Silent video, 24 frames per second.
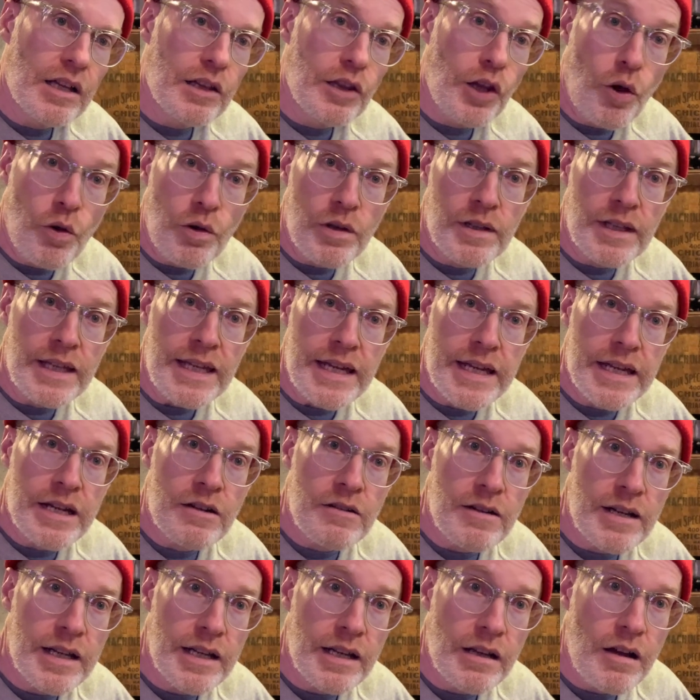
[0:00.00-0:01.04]
locally
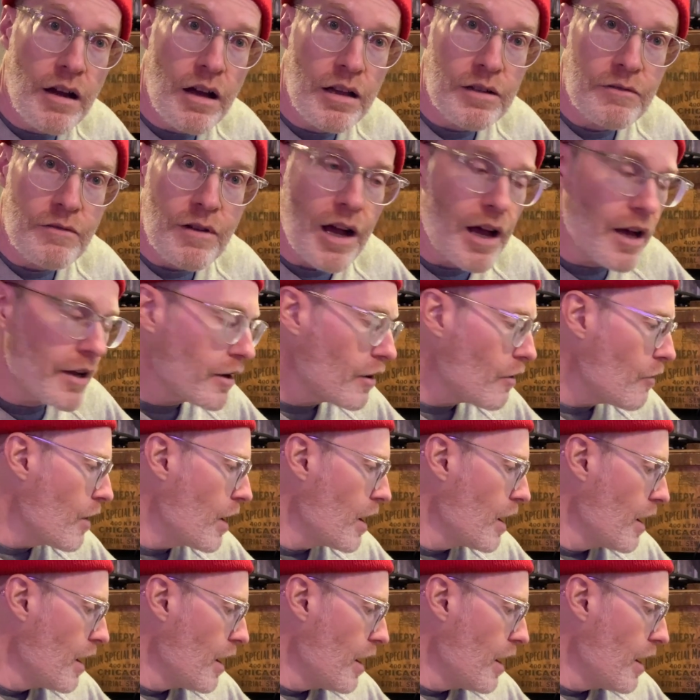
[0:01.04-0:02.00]
here in Colorado.